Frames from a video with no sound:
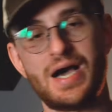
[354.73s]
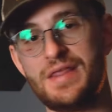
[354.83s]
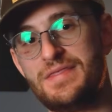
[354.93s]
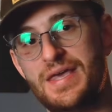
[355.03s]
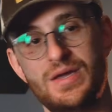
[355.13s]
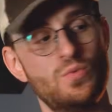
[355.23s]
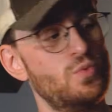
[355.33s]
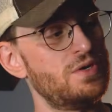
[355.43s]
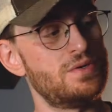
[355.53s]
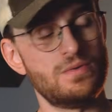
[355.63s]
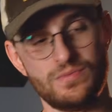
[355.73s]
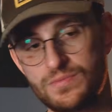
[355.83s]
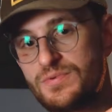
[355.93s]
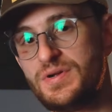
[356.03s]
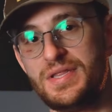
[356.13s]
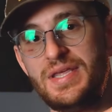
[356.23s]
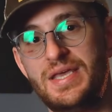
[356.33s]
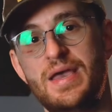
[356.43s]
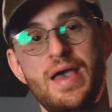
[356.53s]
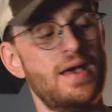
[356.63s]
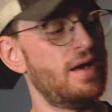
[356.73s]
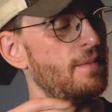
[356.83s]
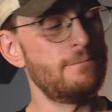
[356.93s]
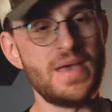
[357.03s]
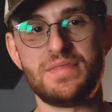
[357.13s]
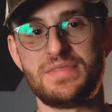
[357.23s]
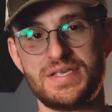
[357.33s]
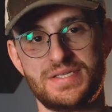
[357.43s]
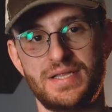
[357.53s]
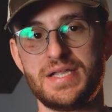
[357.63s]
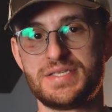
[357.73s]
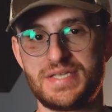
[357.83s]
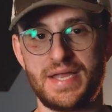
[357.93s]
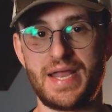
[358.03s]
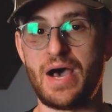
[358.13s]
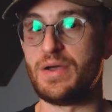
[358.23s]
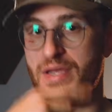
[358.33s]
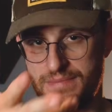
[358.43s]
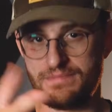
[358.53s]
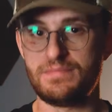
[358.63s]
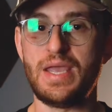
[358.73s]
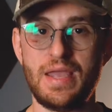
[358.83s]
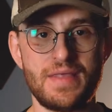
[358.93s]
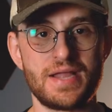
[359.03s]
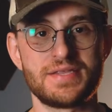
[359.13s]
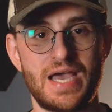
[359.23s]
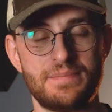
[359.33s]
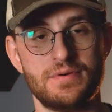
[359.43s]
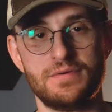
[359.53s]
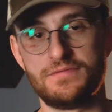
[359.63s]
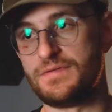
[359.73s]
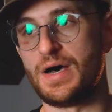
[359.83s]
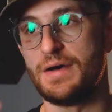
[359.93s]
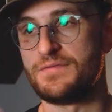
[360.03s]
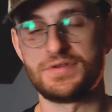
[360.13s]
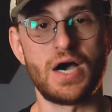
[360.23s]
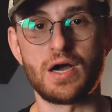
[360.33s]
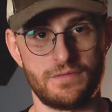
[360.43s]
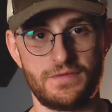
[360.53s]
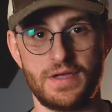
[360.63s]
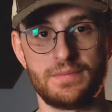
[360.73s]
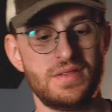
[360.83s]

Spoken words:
I think would really make this lens stand out in that type of photography.